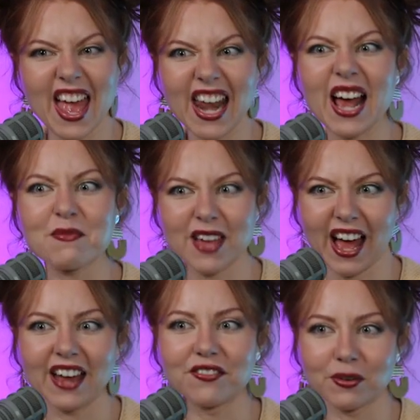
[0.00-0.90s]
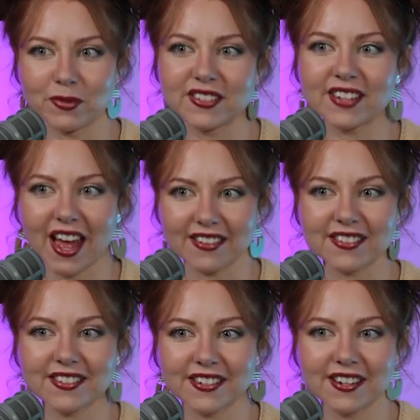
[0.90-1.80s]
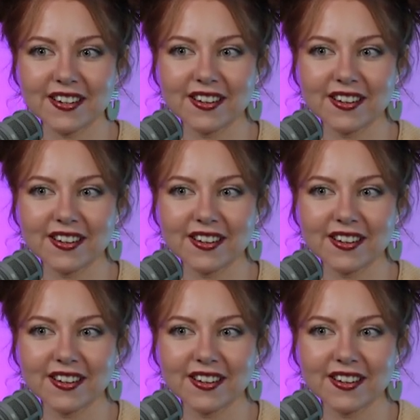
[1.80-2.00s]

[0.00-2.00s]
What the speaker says: and I'm kind of obsessed. I